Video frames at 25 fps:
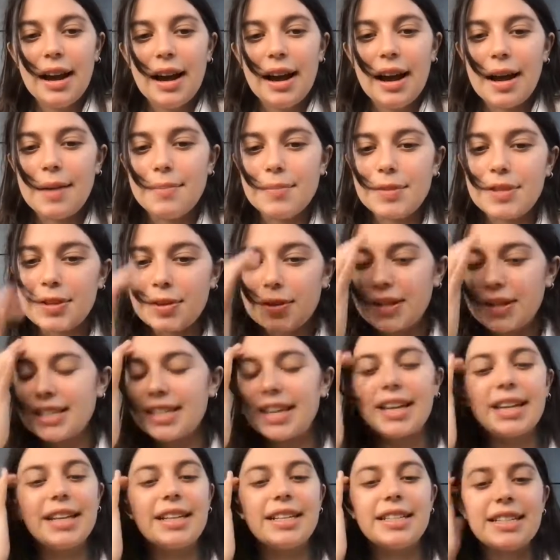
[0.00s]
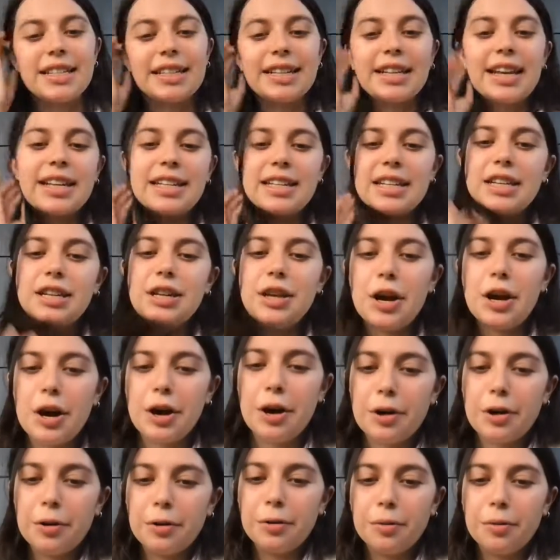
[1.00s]
I'm so excited to get to
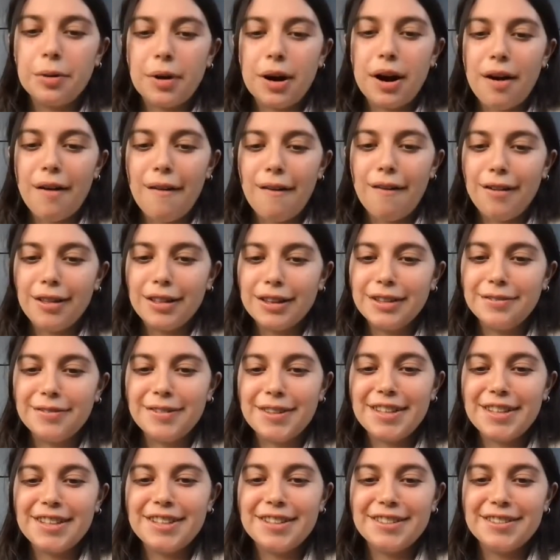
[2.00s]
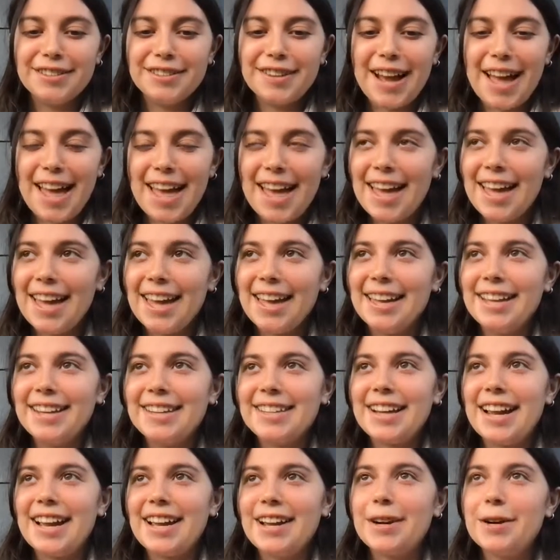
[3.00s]
know all of you, and
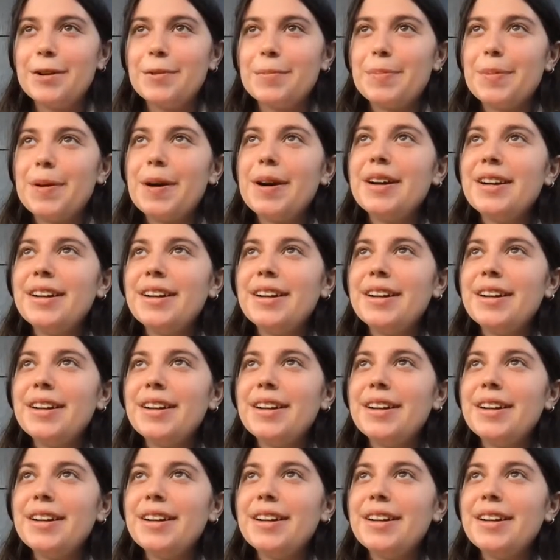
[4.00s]
I hope